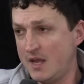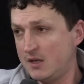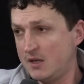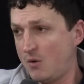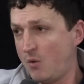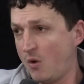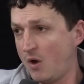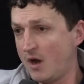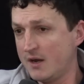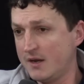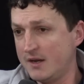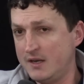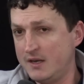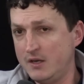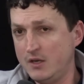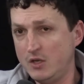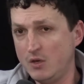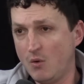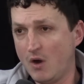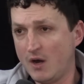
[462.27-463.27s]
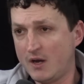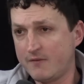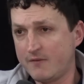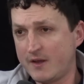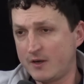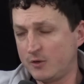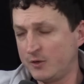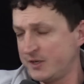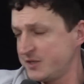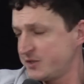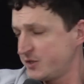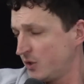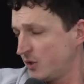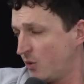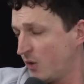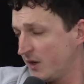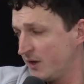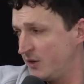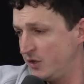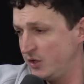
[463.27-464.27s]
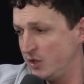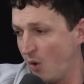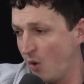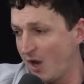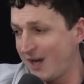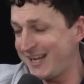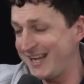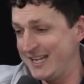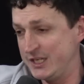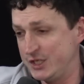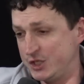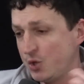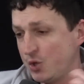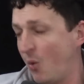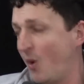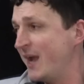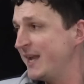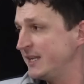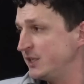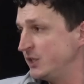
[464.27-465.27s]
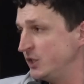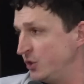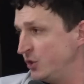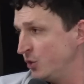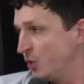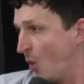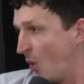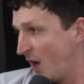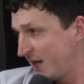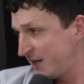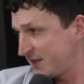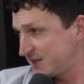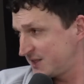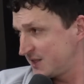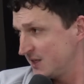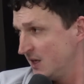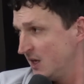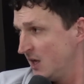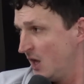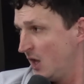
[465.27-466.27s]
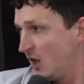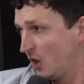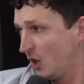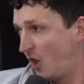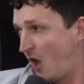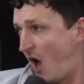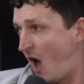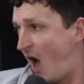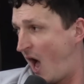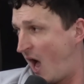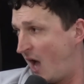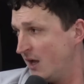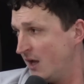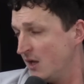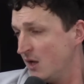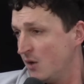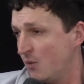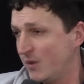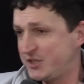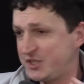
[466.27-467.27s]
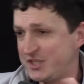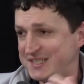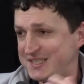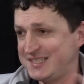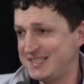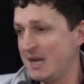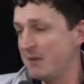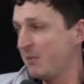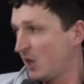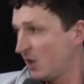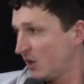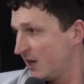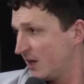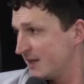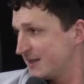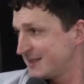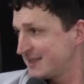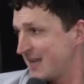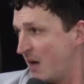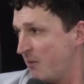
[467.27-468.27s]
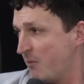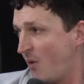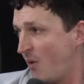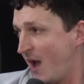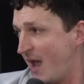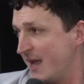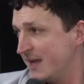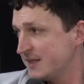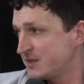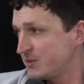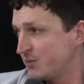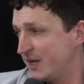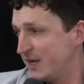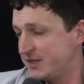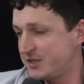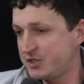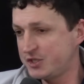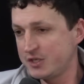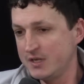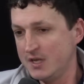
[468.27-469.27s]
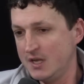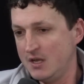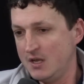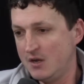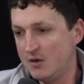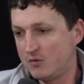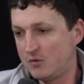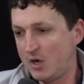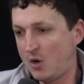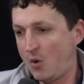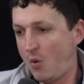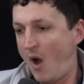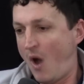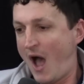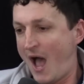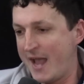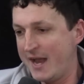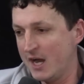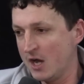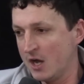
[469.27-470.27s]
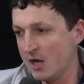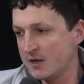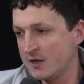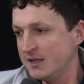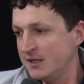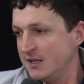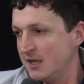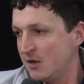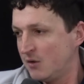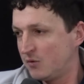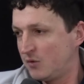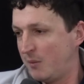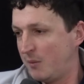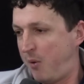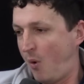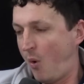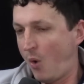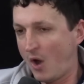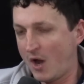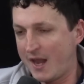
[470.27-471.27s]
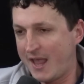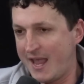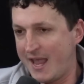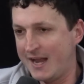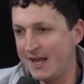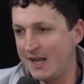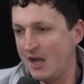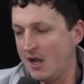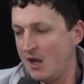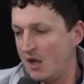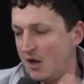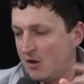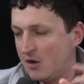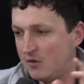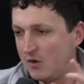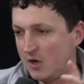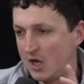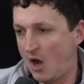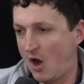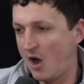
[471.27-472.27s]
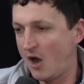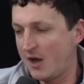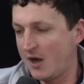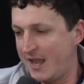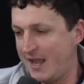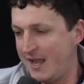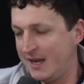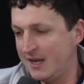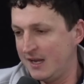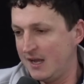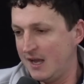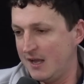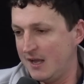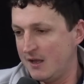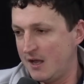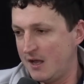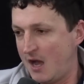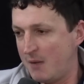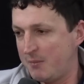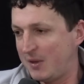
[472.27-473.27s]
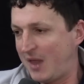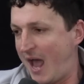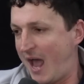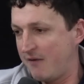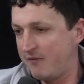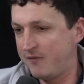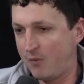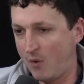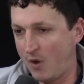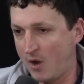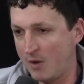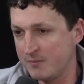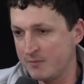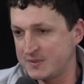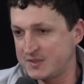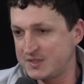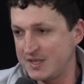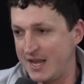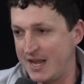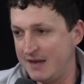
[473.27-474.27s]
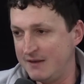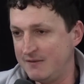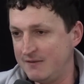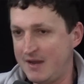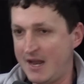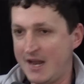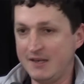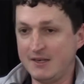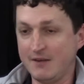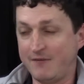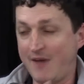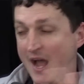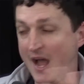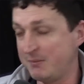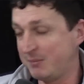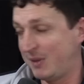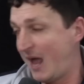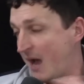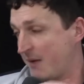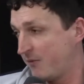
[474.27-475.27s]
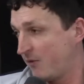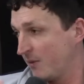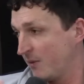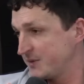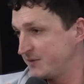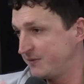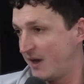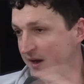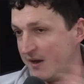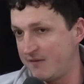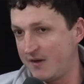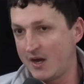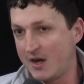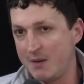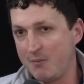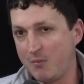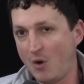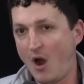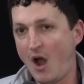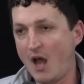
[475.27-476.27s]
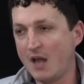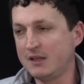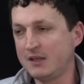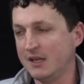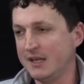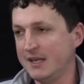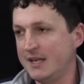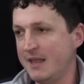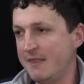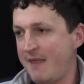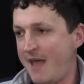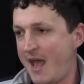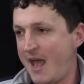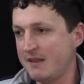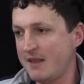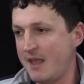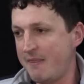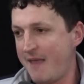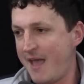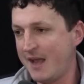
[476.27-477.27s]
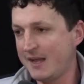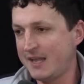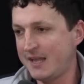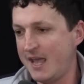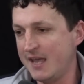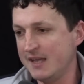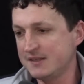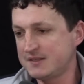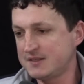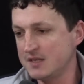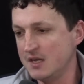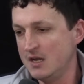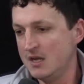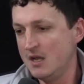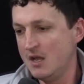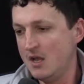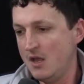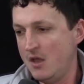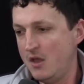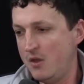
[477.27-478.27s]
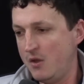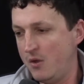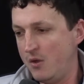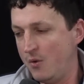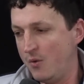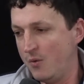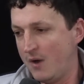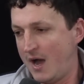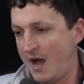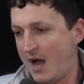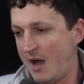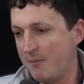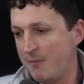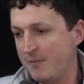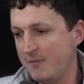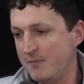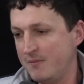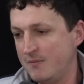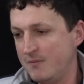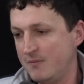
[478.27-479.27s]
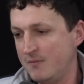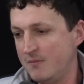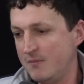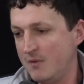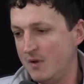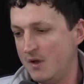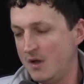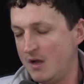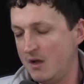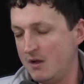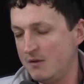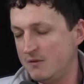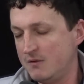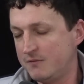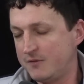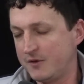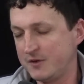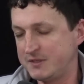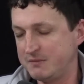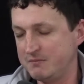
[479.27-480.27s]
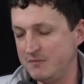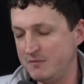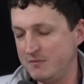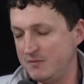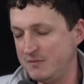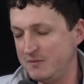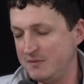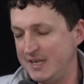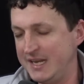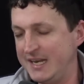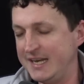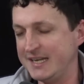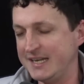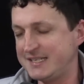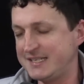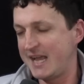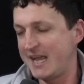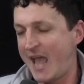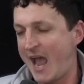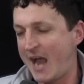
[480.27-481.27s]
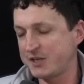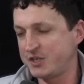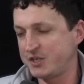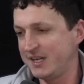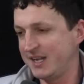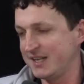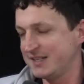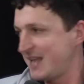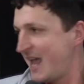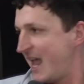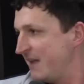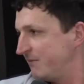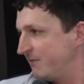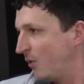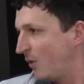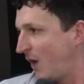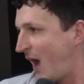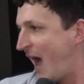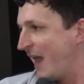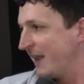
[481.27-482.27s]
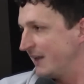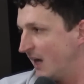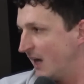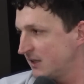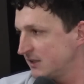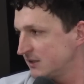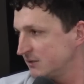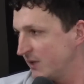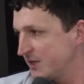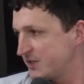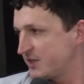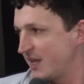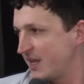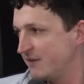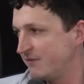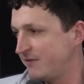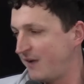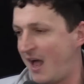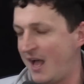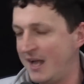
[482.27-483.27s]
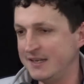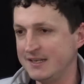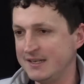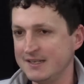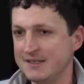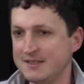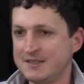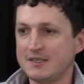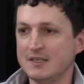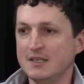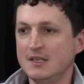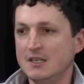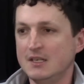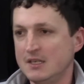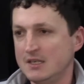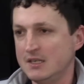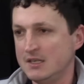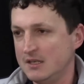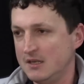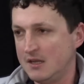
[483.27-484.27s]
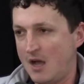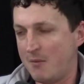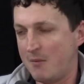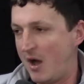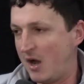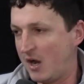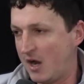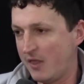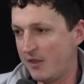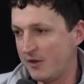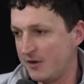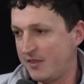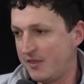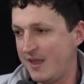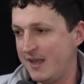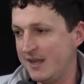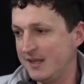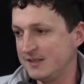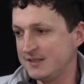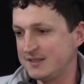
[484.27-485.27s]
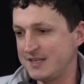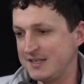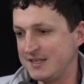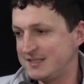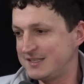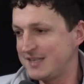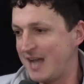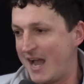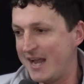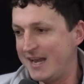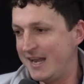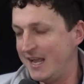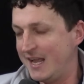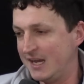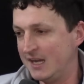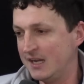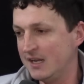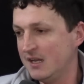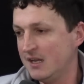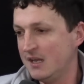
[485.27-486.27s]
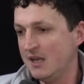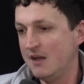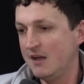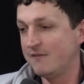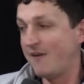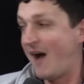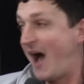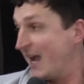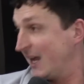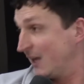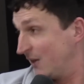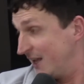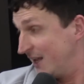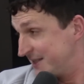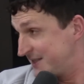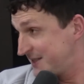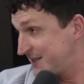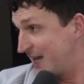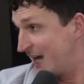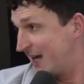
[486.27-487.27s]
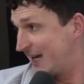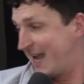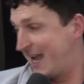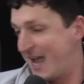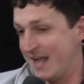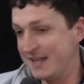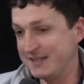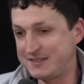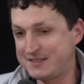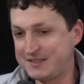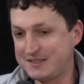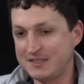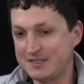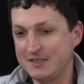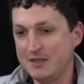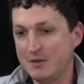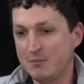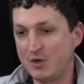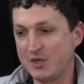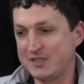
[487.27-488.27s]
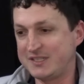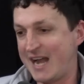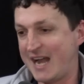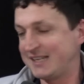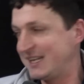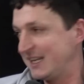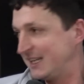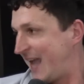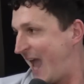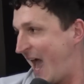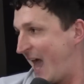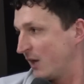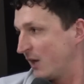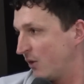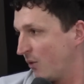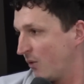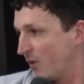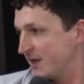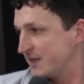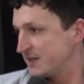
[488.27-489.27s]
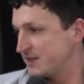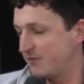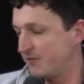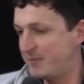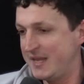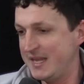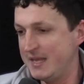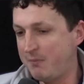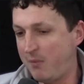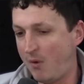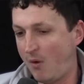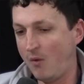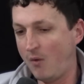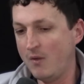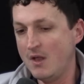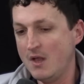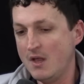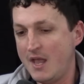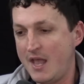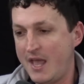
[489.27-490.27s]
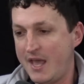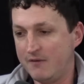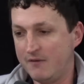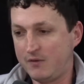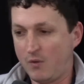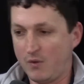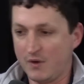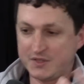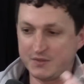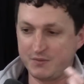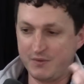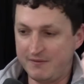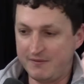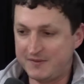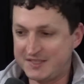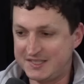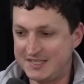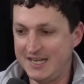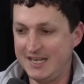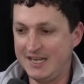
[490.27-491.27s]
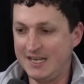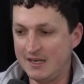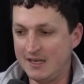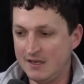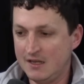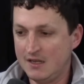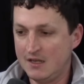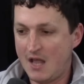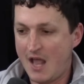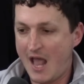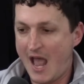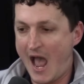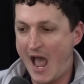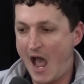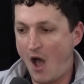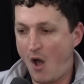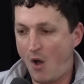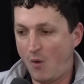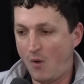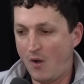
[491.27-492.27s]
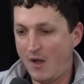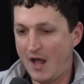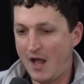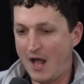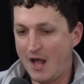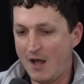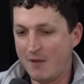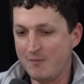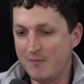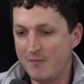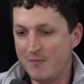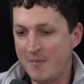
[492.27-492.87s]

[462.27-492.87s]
court in New York, a federal district court in New York, enjoined New York's law, which is similar in some ways, which required reporting regarding platforms and defined platforms very, very broadly in that case, who for needing to action against hateful conduct, which they defined as, among other things, inciting violence against protected categories of people. And of course, we've seen how